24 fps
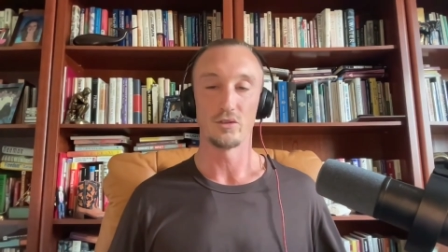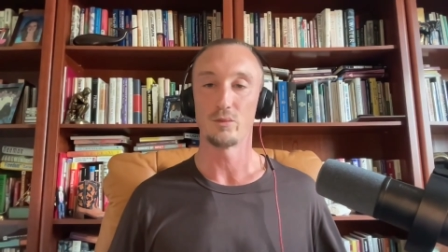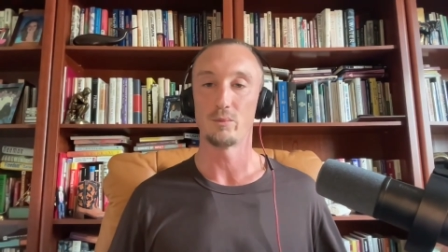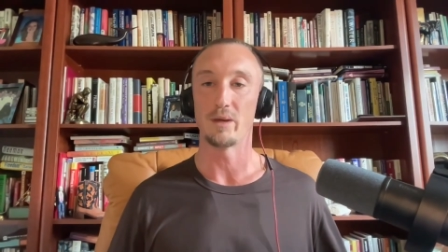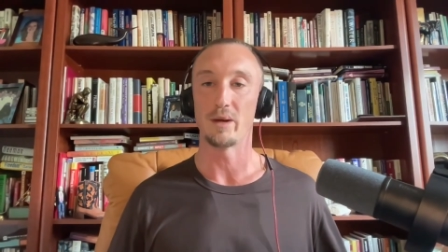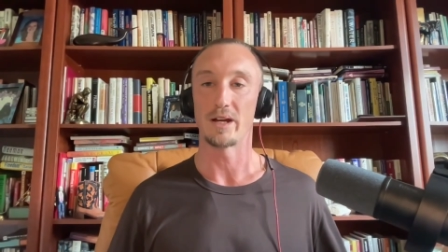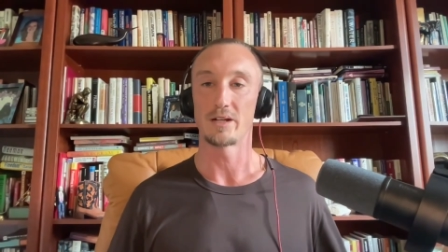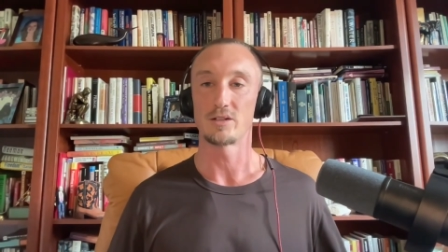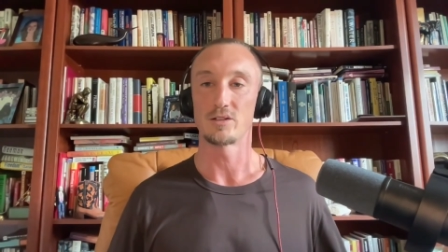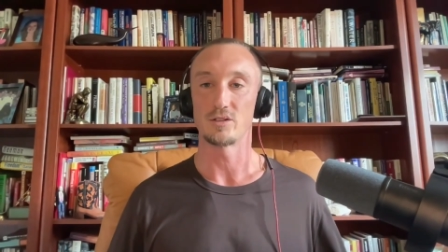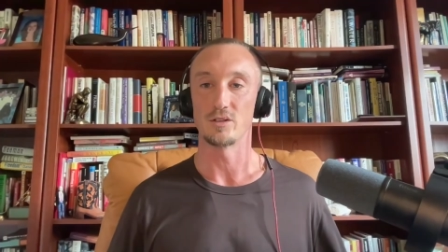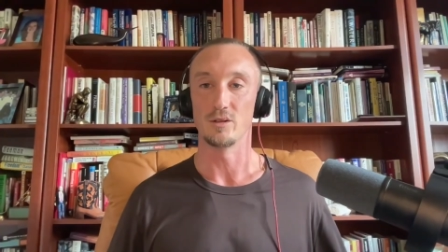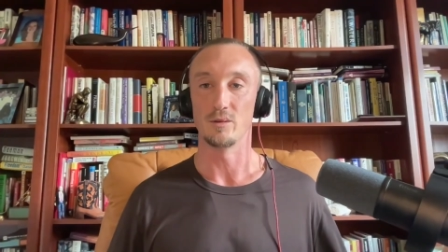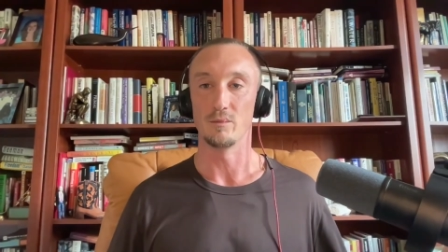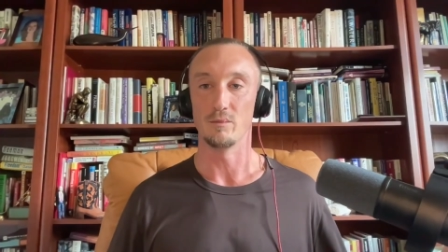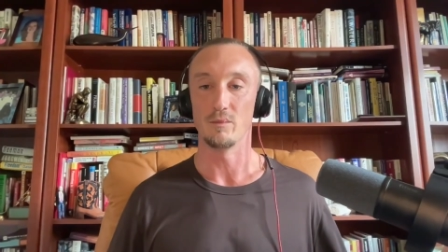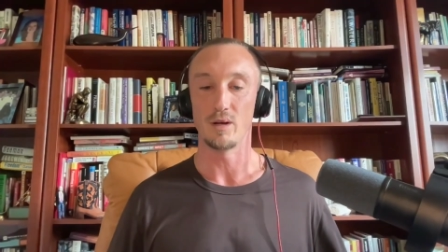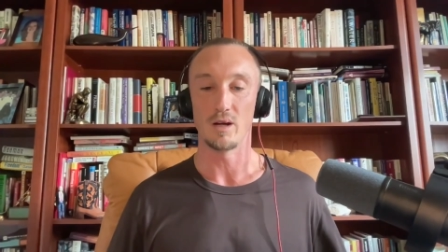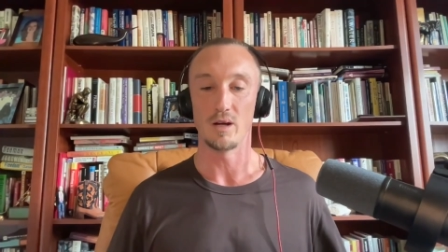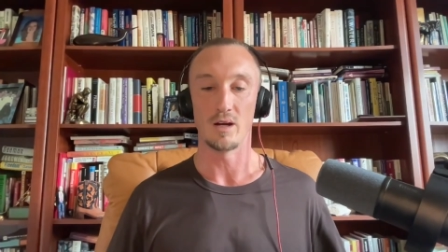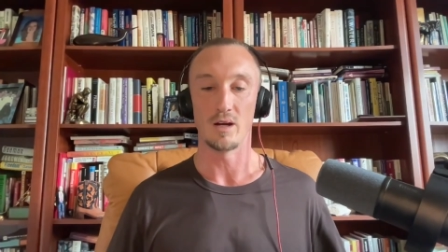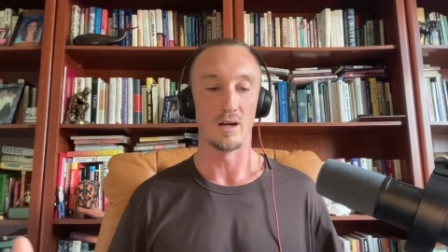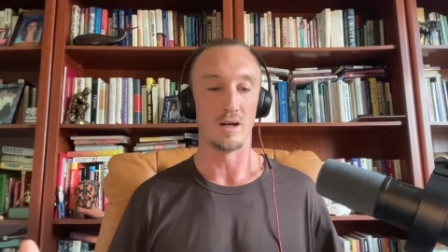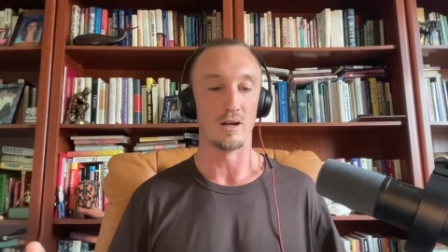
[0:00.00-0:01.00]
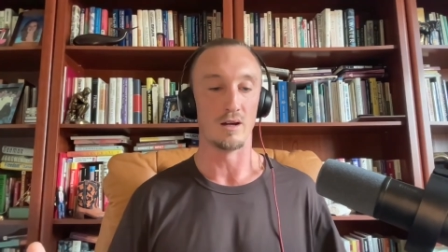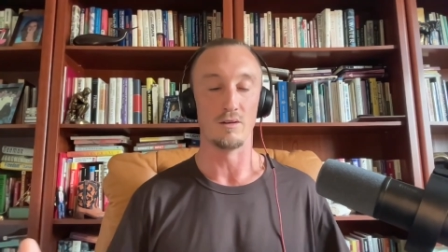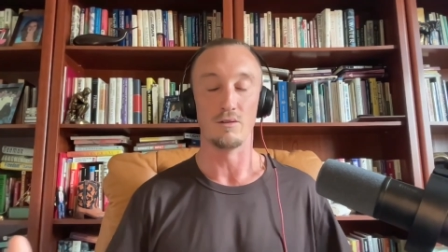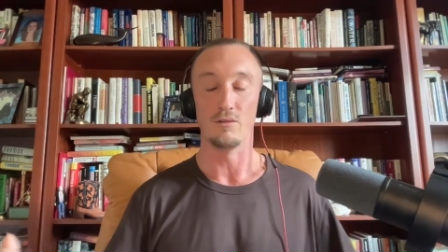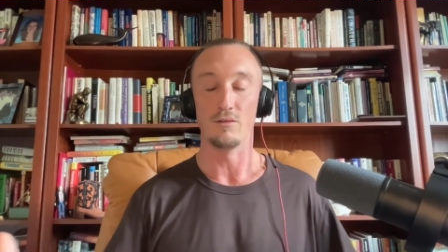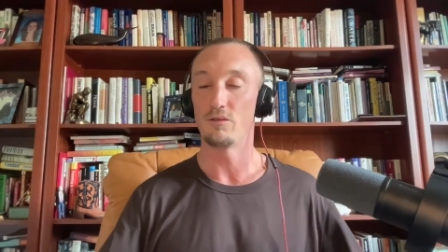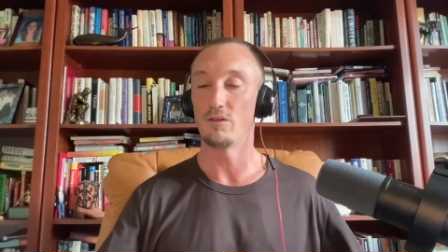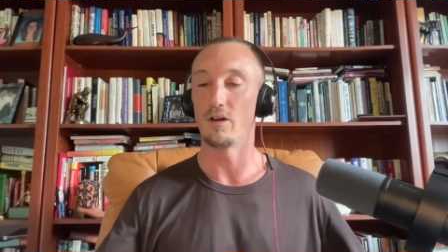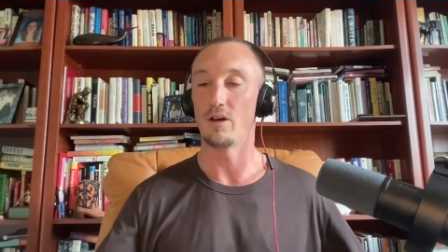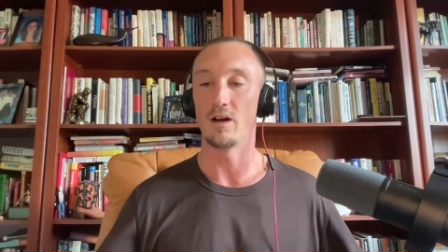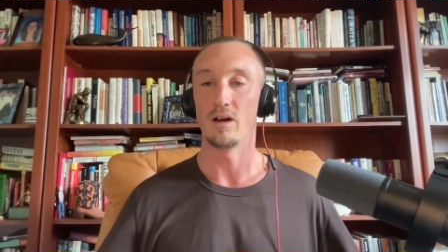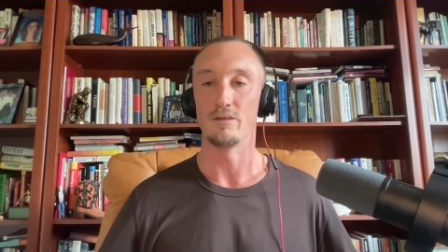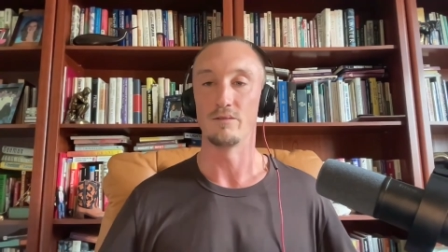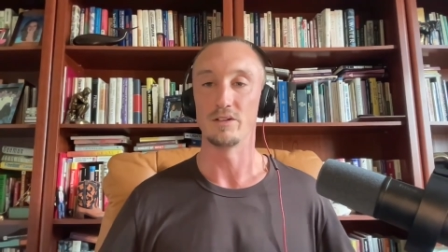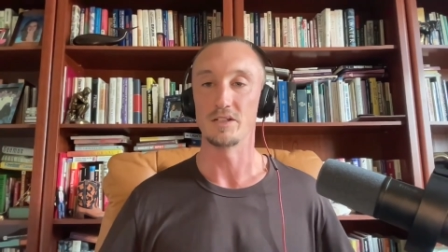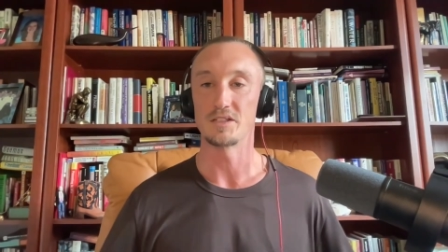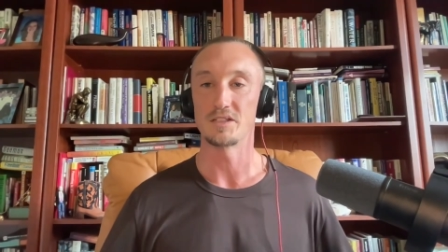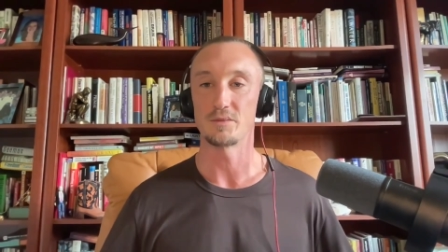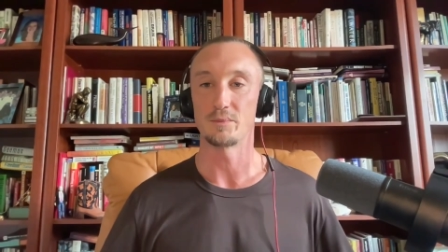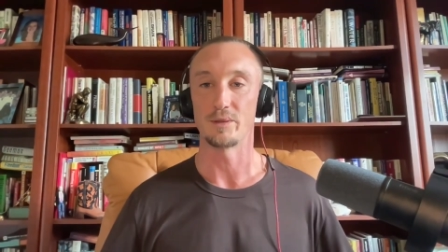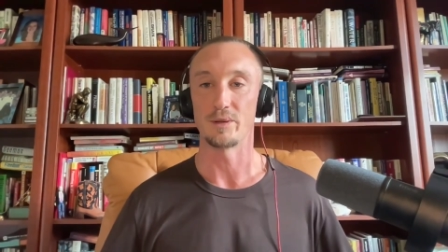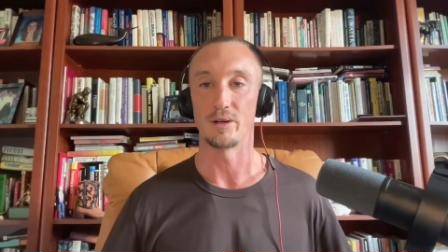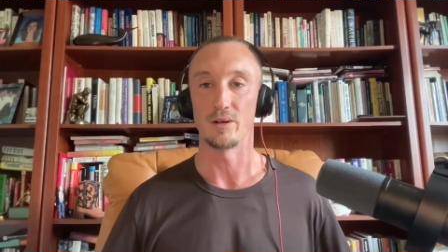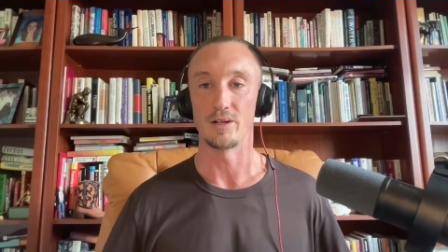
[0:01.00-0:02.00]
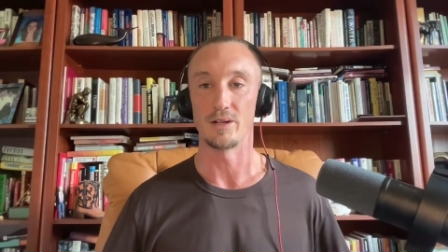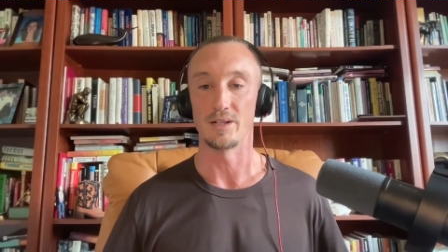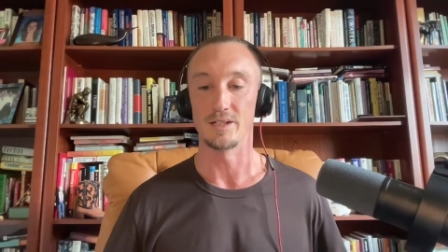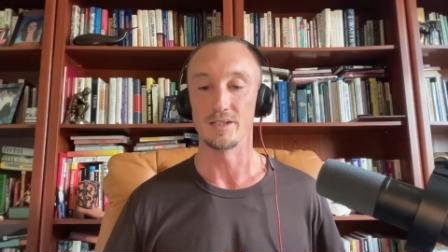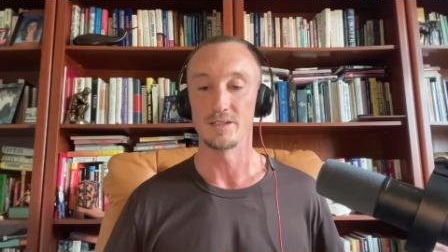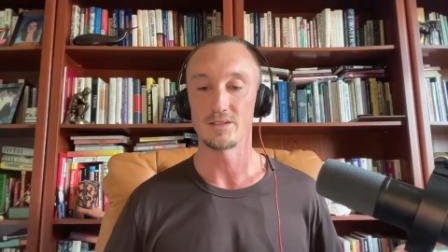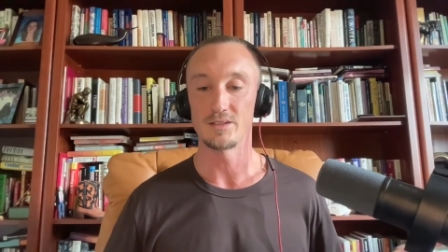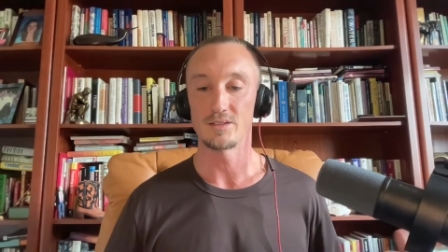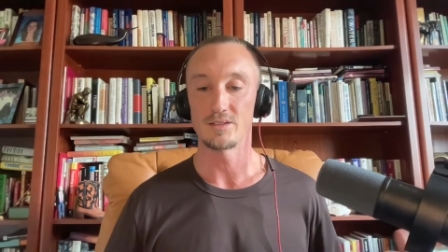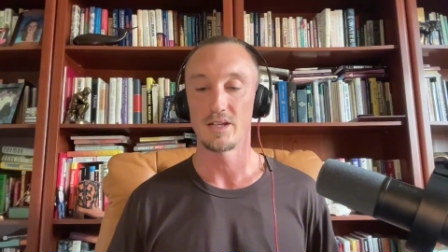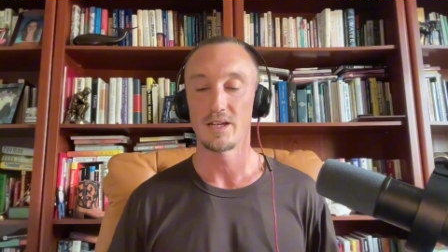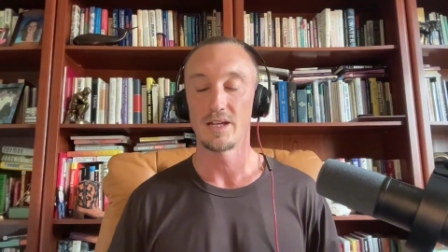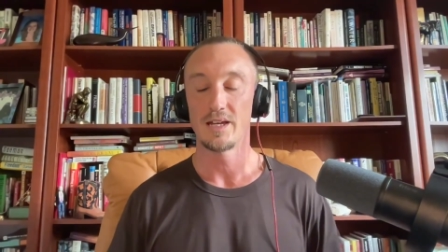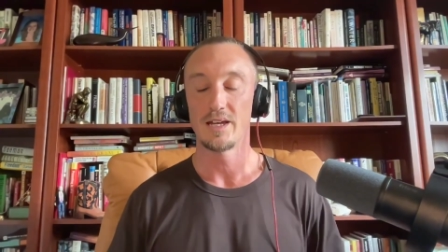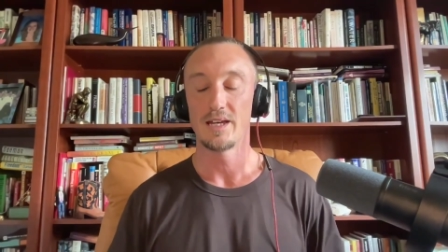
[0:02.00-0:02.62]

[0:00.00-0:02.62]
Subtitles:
spectrum of experience.